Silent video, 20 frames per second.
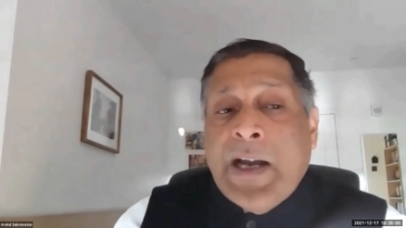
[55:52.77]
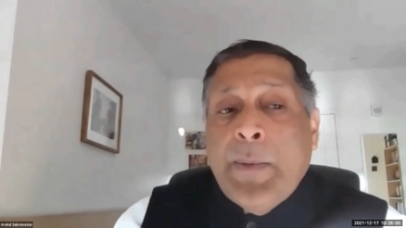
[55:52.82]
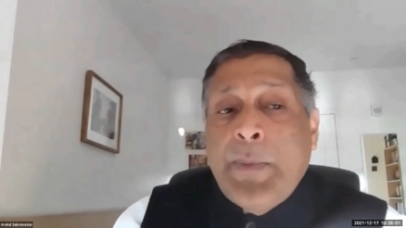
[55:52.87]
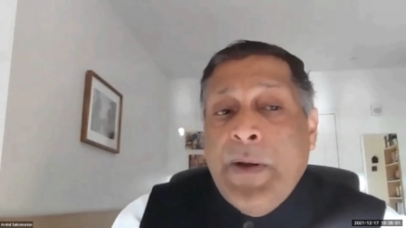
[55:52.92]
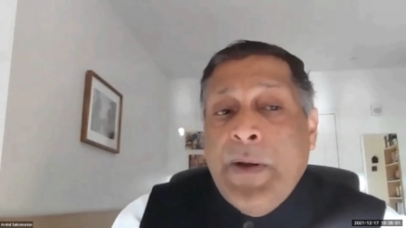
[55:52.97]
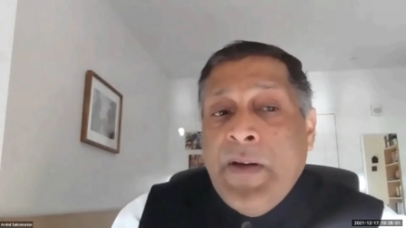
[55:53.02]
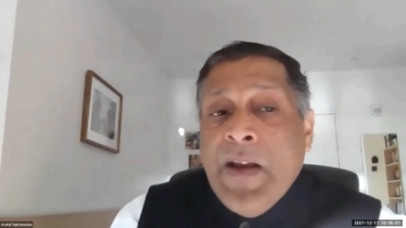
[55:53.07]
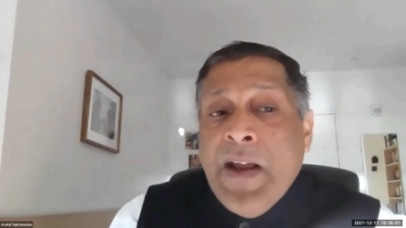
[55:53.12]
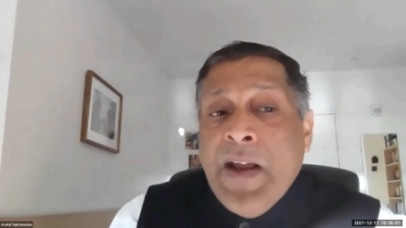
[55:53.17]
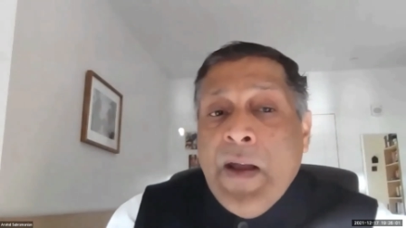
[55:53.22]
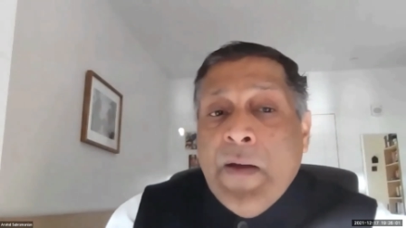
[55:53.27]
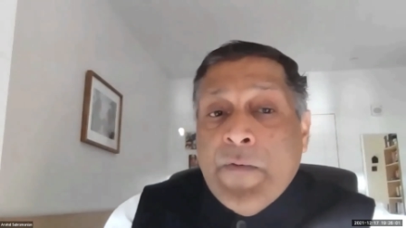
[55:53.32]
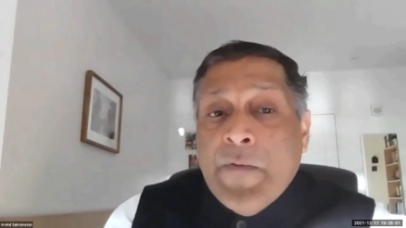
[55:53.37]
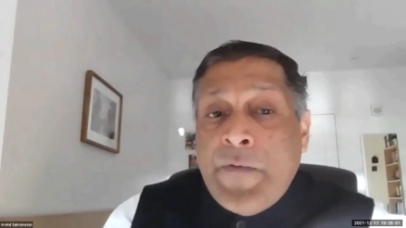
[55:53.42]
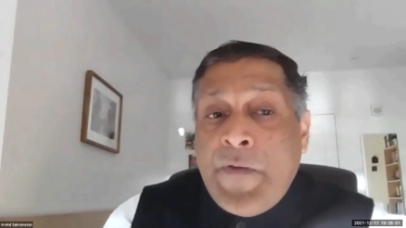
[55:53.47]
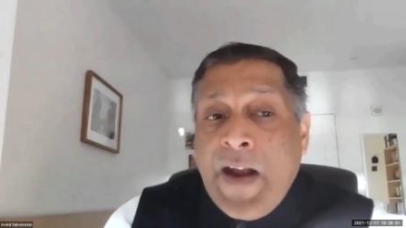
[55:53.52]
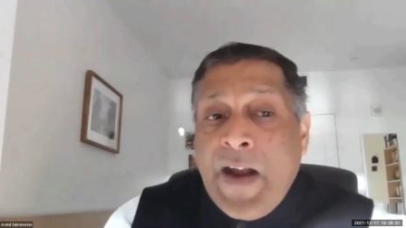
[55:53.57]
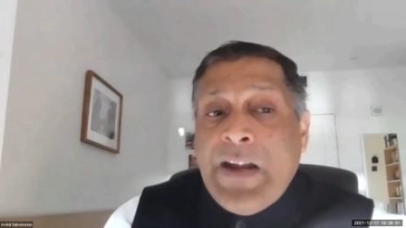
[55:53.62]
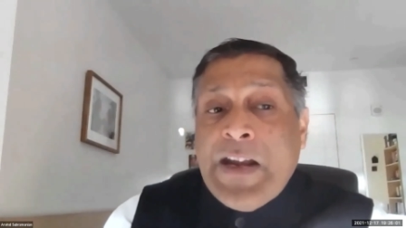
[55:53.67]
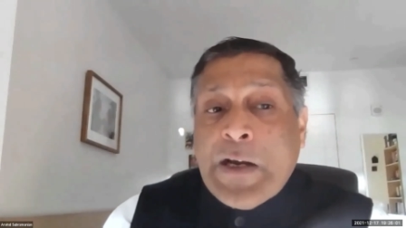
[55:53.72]
I'd be
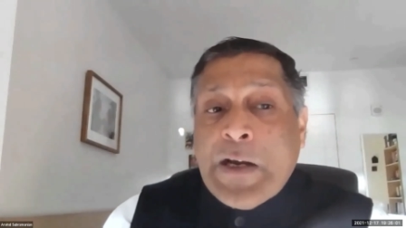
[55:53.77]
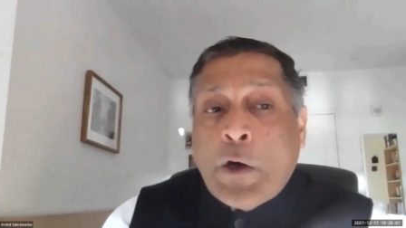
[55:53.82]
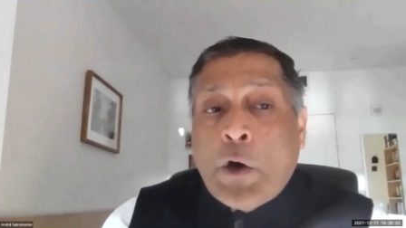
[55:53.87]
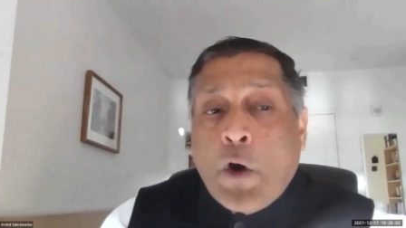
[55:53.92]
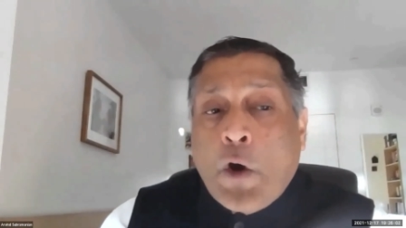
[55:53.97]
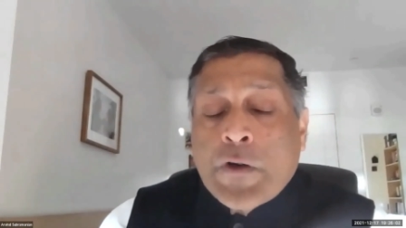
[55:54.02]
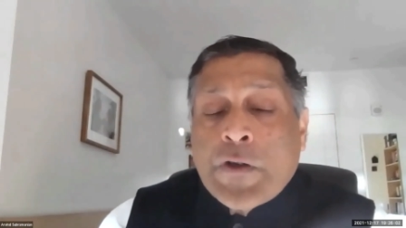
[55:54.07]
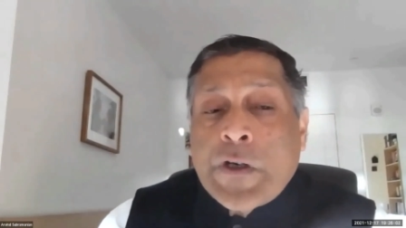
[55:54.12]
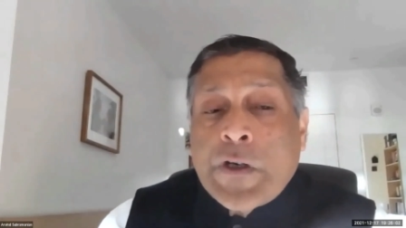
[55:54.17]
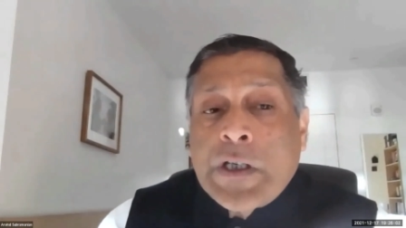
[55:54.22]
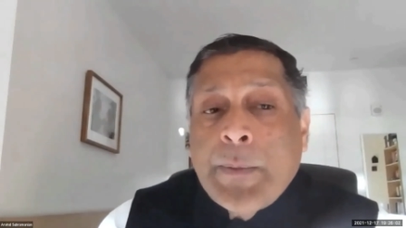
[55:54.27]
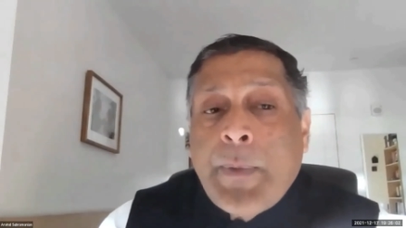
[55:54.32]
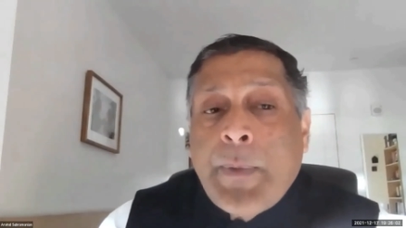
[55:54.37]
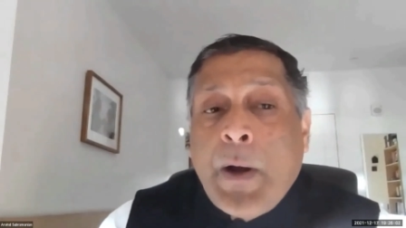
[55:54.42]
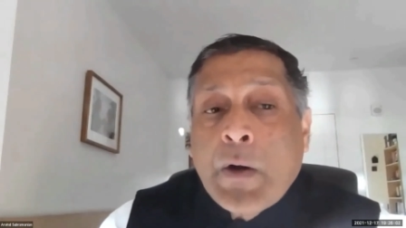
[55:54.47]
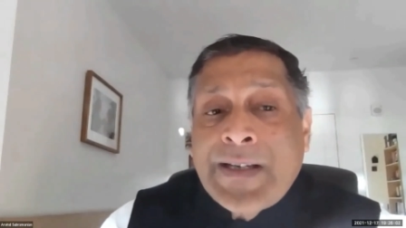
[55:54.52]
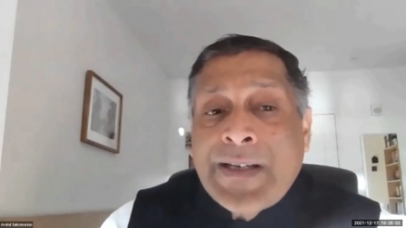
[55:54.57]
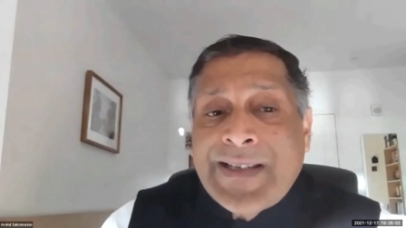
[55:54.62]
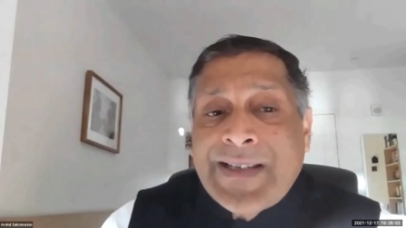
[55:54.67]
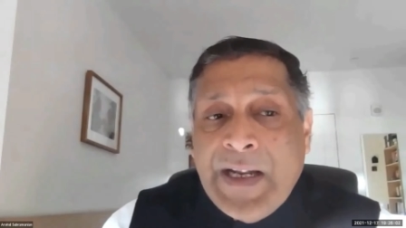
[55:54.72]
very cautious
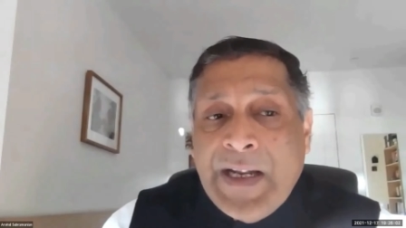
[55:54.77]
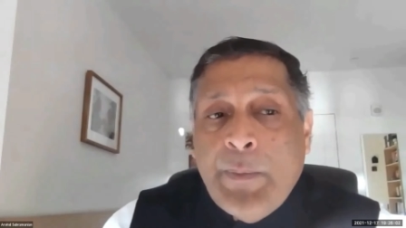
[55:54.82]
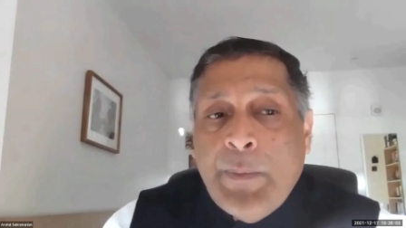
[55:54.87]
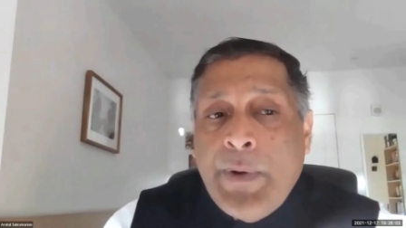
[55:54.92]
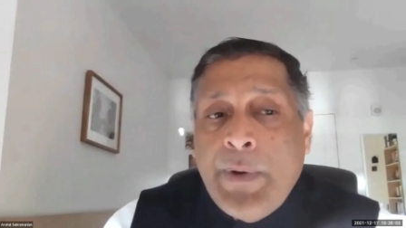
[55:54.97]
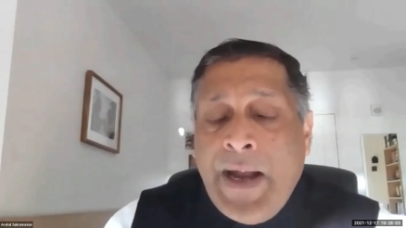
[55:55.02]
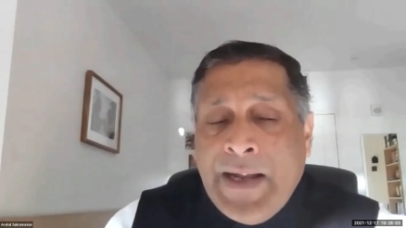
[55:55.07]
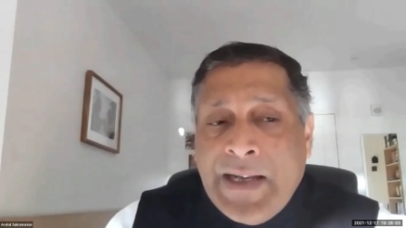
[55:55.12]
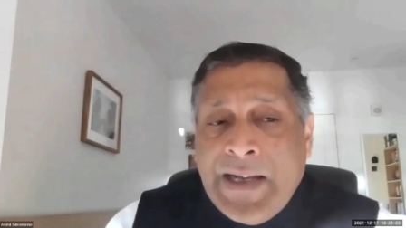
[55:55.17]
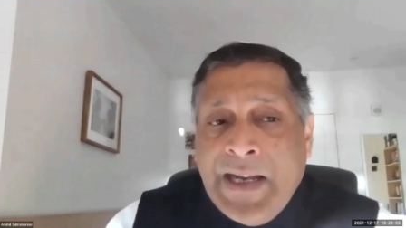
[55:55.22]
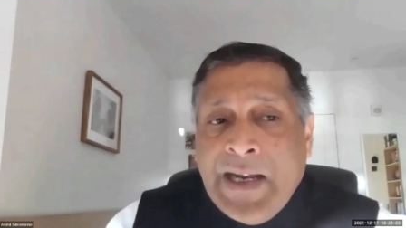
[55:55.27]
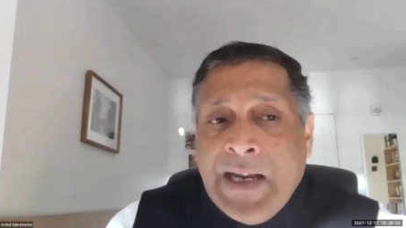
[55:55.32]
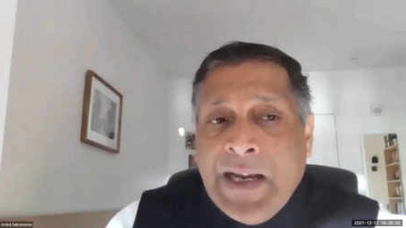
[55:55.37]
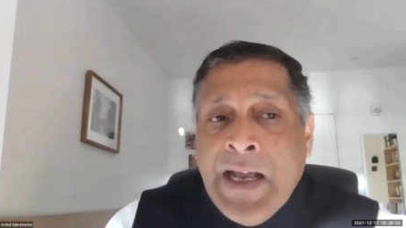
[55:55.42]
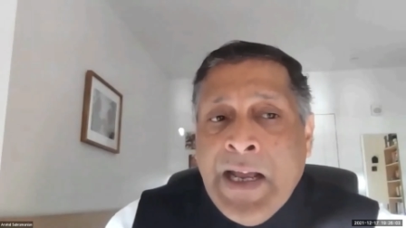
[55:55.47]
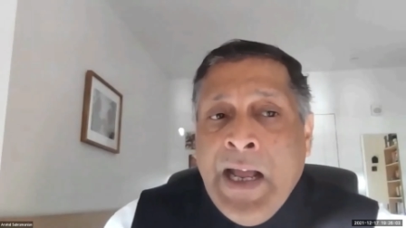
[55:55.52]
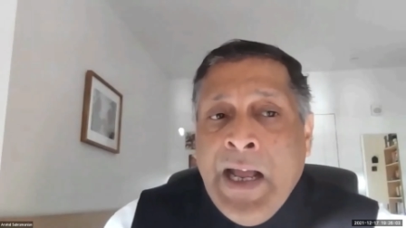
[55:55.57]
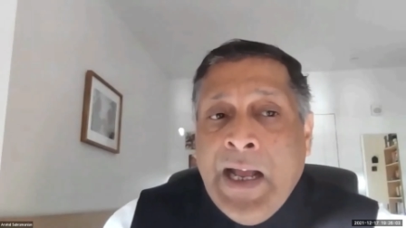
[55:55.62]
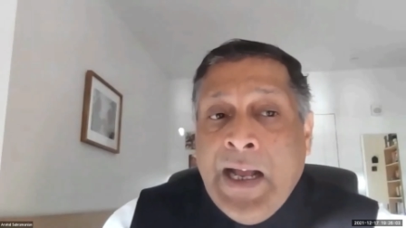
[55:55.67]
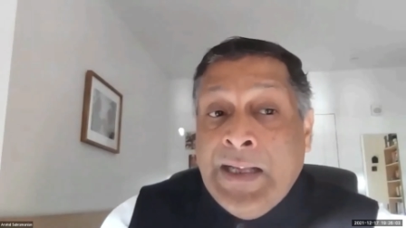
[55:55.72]
about celebrating